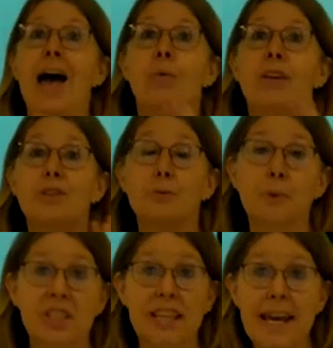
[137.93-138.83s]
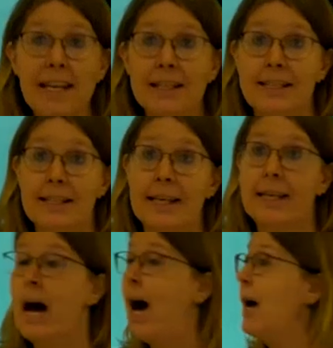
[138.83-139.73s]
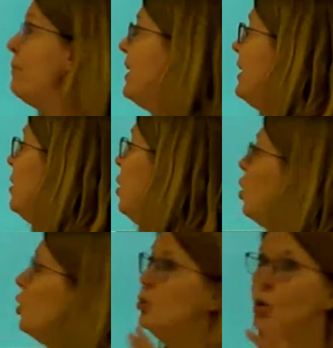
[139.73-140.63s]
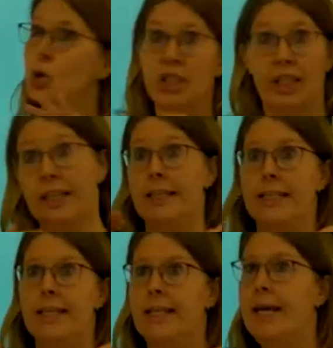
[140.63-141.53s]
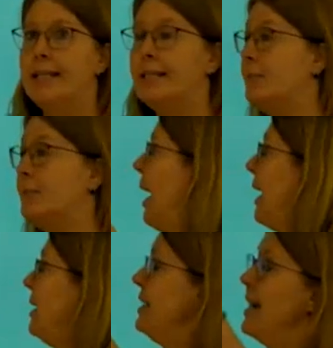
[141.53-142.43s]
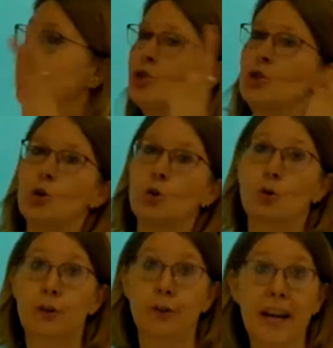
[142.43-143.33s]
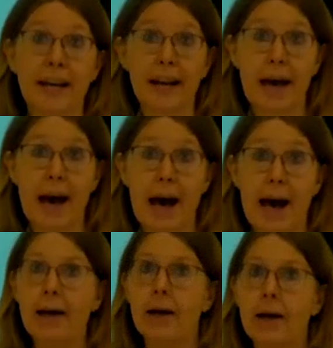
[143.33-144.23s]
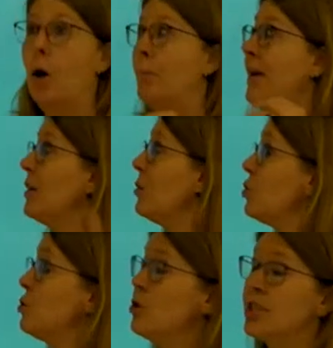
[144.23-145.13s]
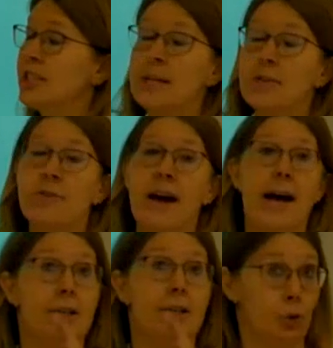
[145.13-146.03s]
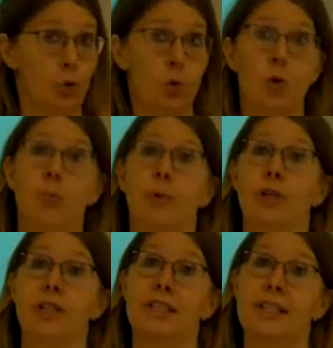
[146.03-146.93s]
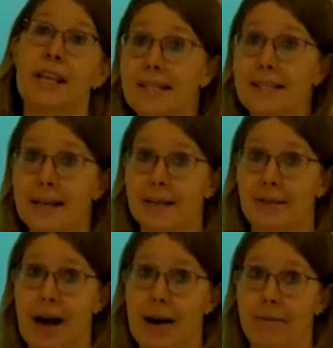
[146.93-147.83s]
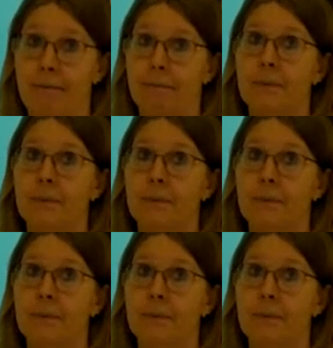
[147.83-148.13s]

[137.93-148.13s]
And with spontaneously, I mean not instigated by national curricula, pedagogical centra, school boards, etc.